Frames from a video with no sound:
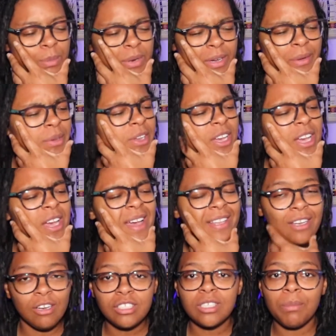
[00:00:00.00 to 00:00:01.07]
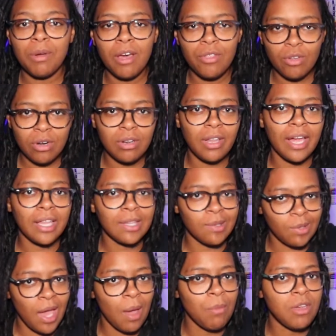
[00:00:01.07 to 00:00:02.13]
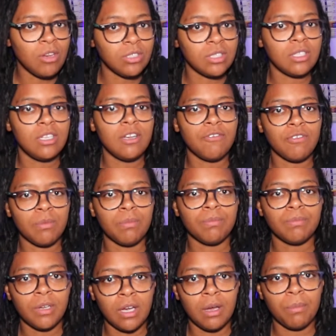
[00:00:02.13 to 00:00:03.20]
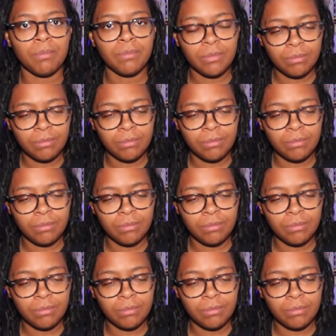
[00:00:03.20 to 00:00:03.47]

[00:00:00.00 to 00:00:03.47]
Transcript: But there's some other like cameos in there from um,